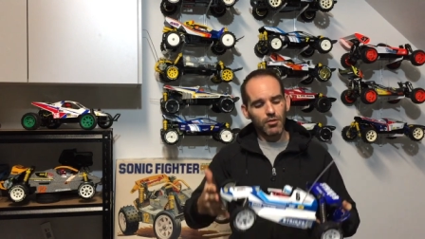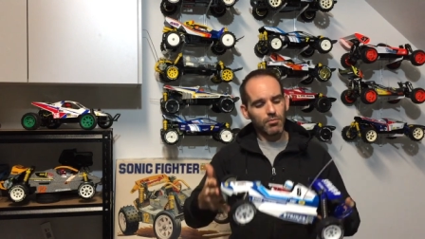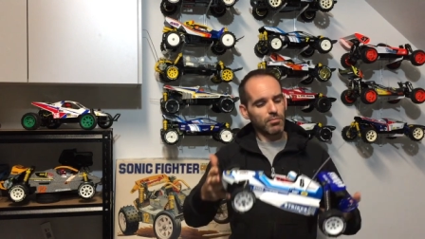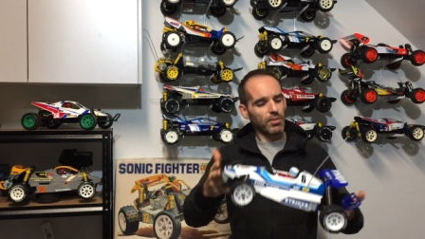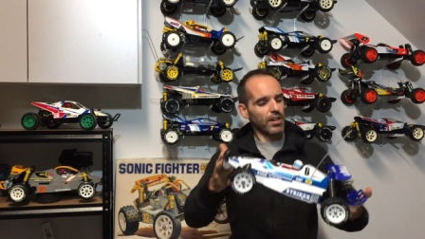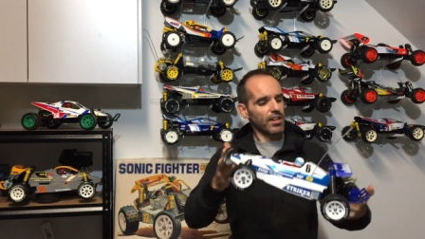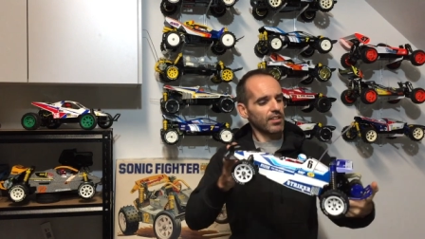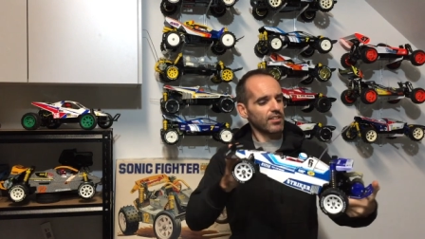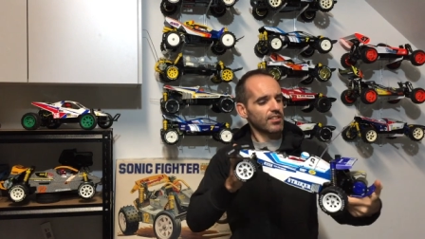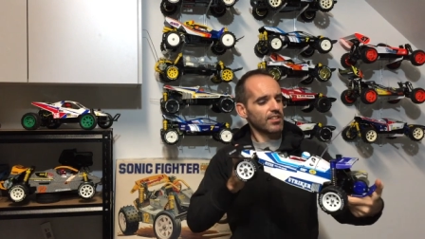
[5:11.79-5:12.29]

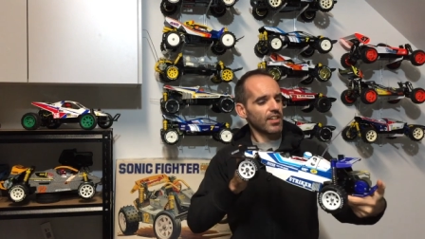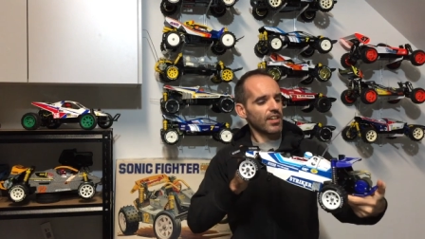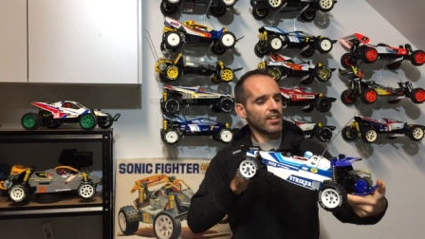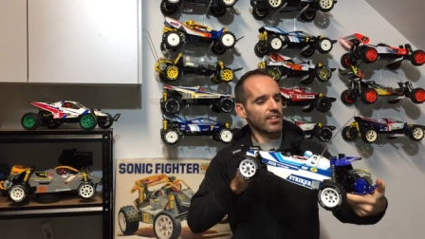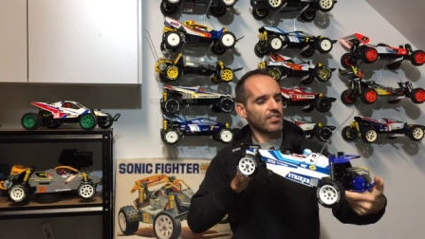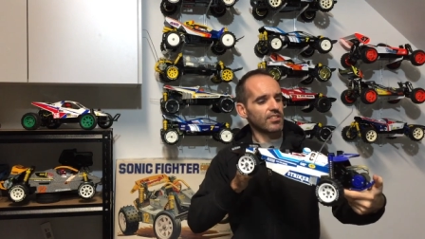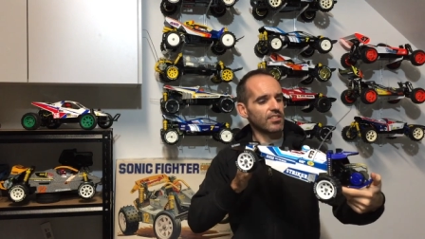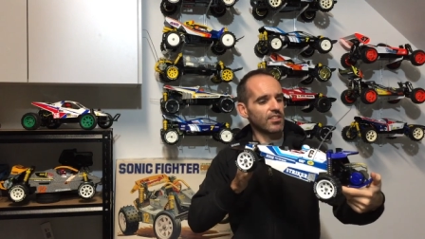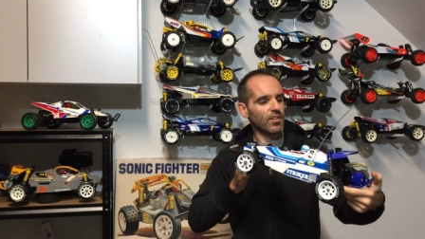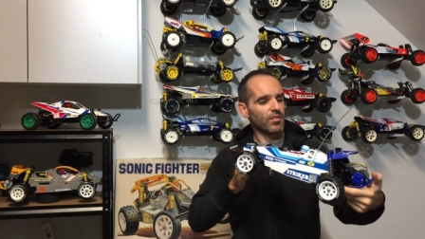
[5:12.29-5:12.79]
but uh,
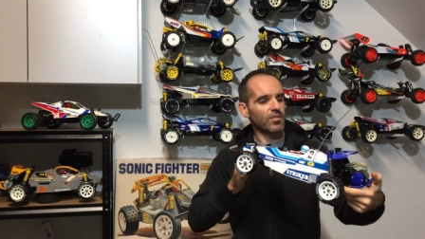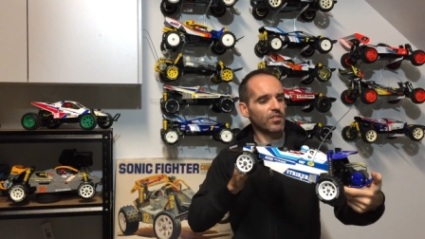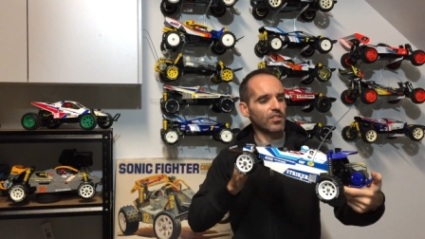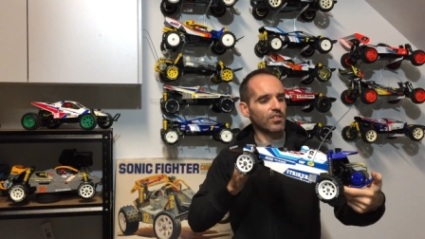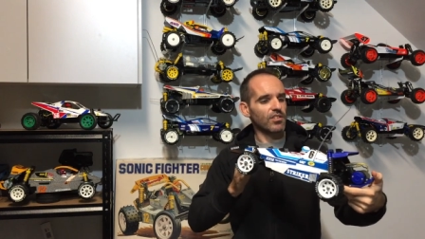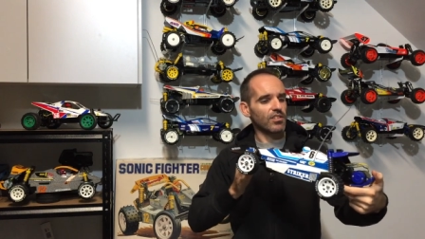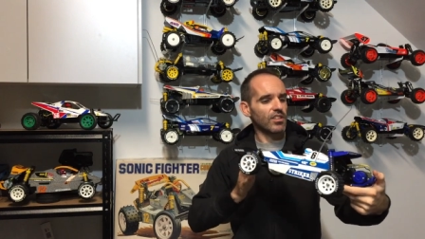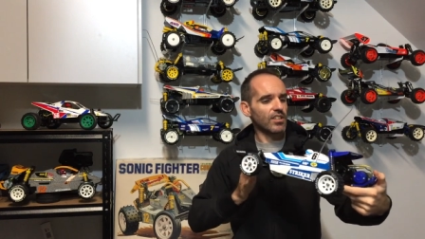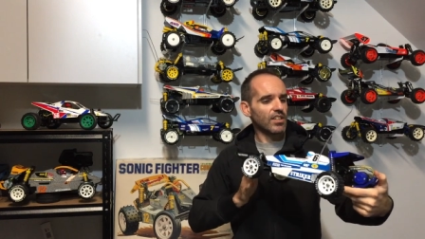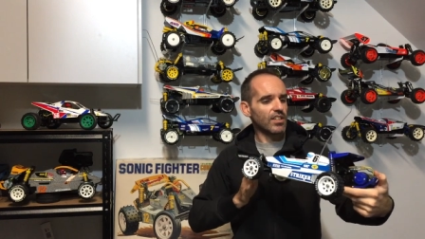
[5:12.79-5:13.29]
it's
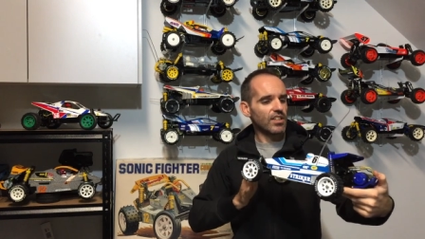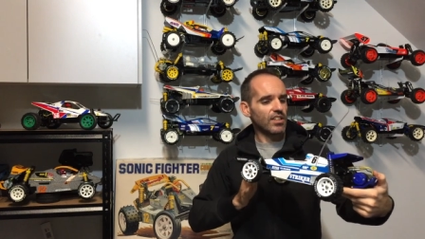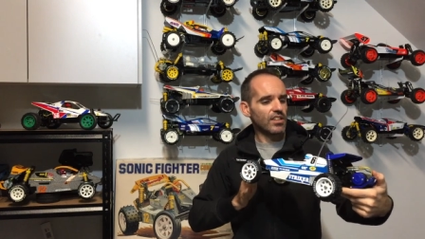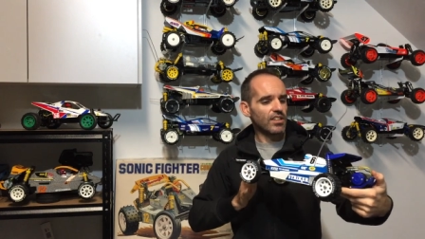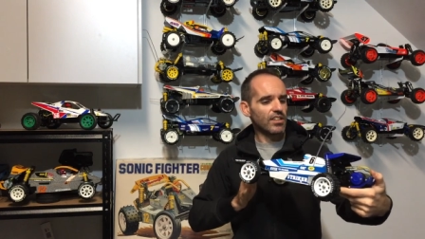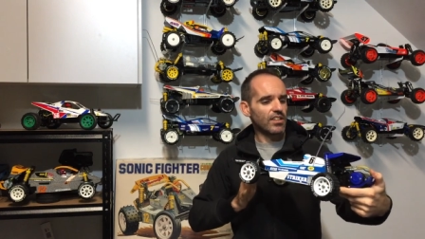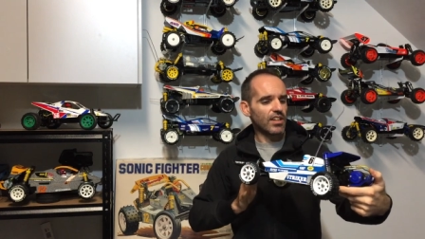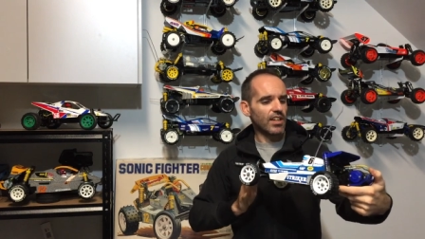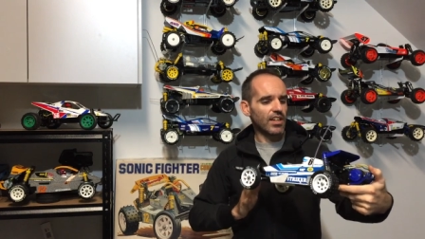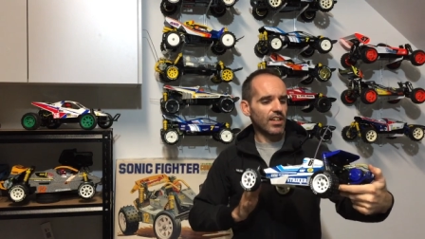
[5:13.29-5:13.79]

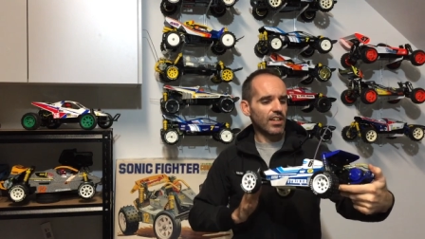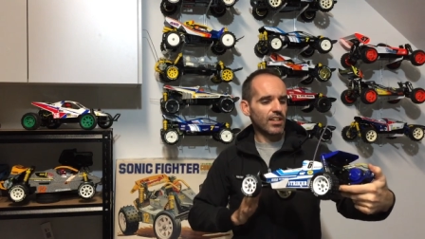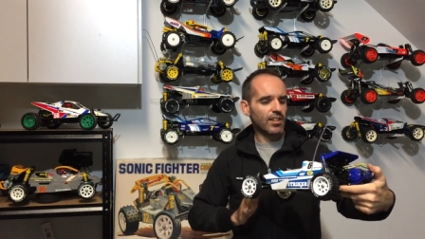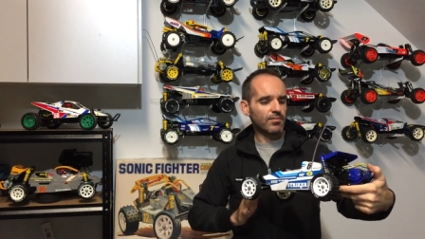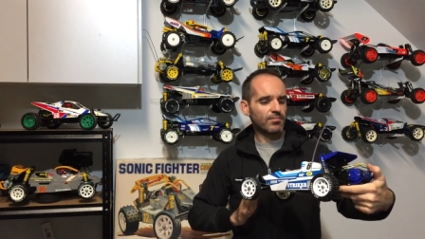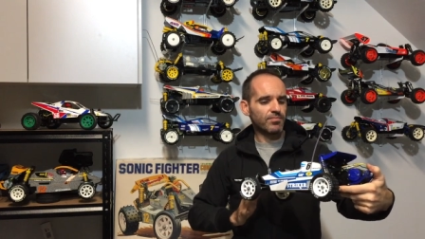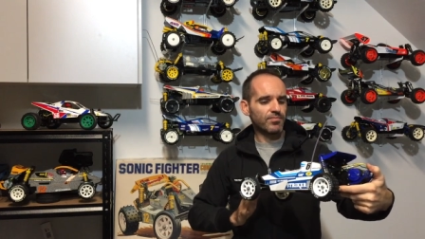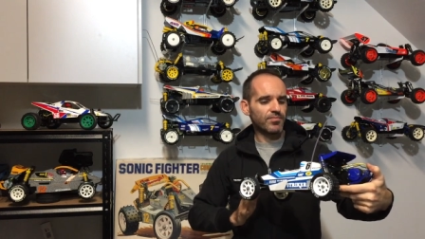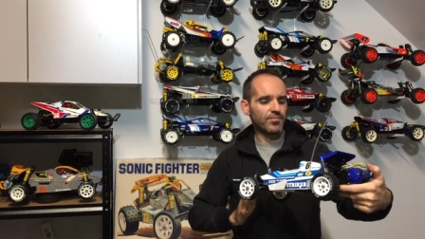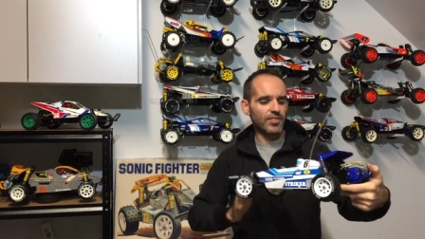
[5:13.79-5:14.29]
definitely
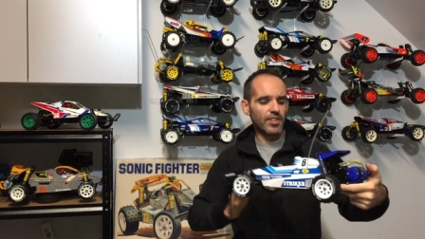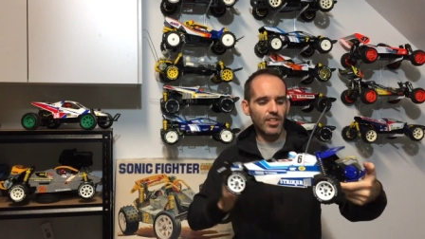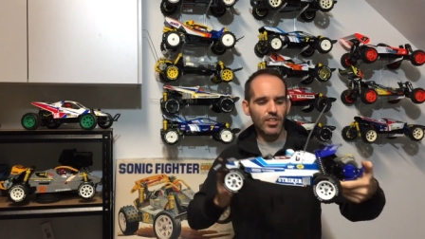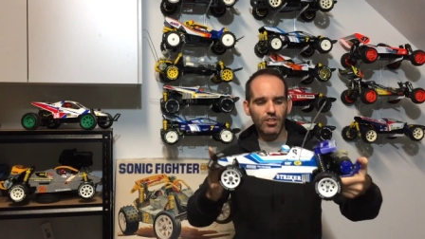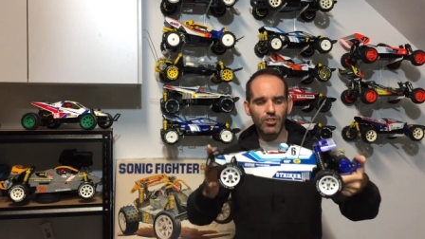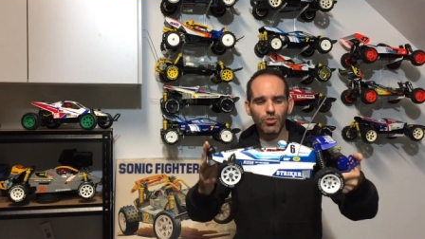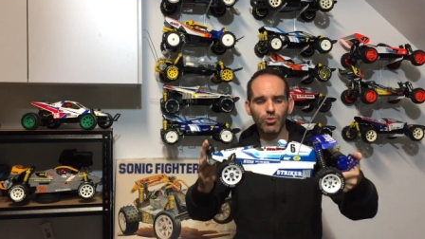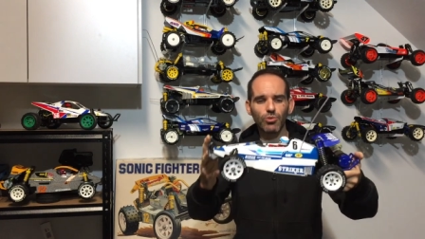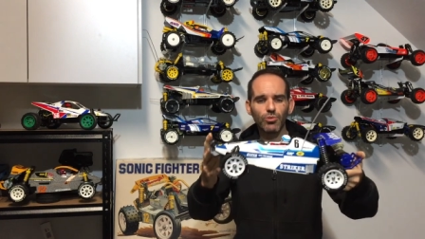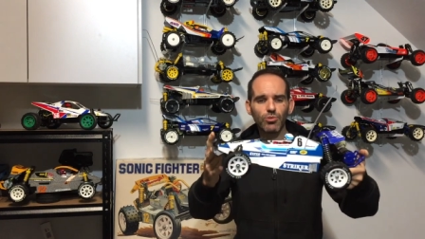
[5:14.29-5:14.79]
um, a
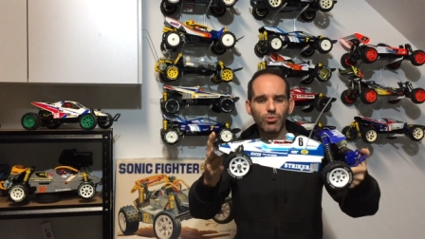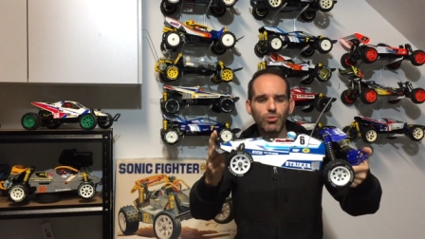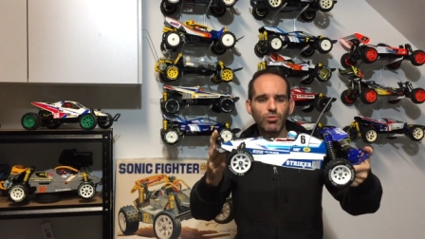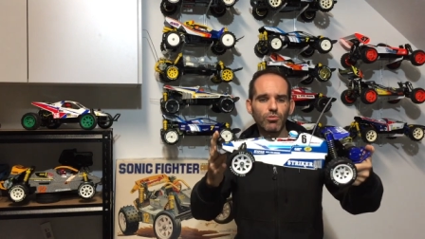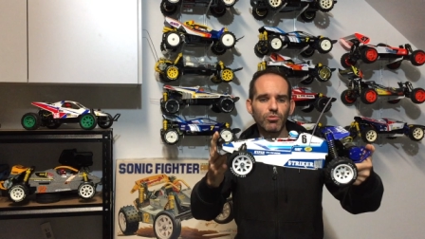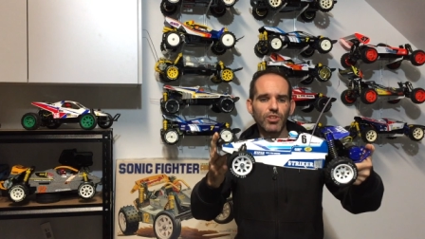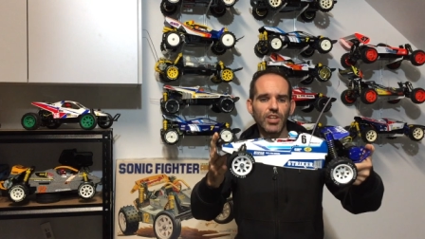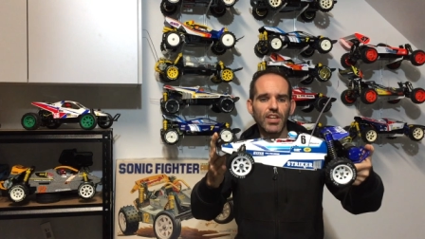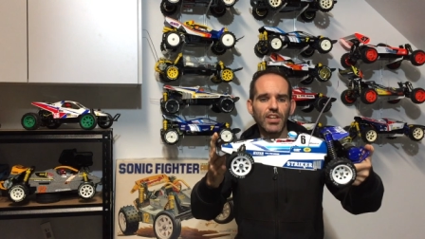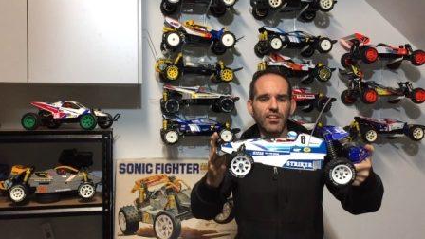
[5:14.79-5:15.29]
cool
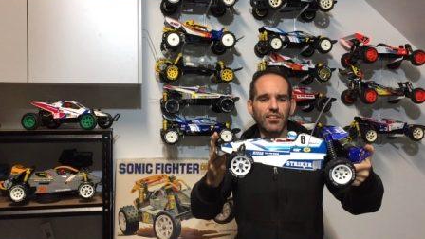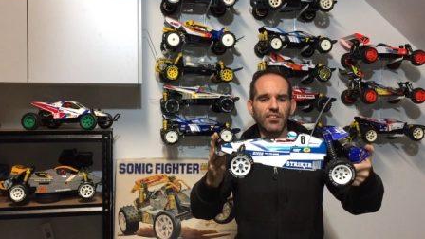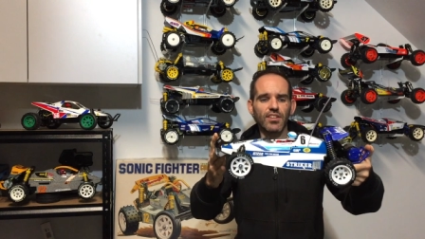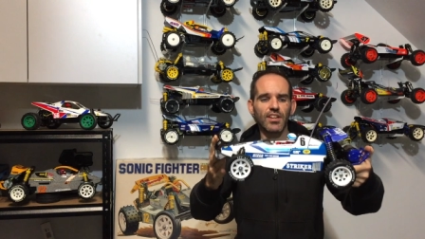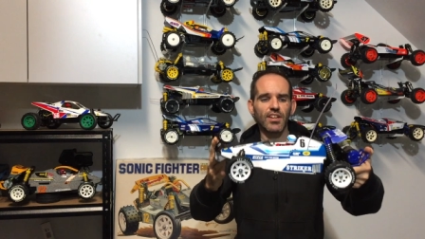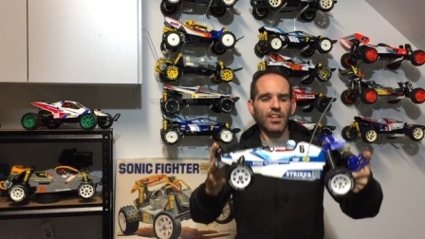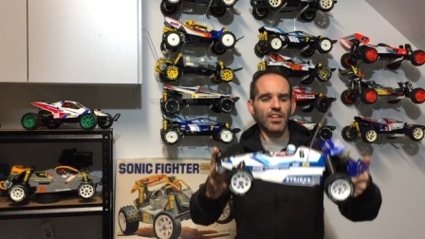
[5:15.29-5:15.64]
little kit.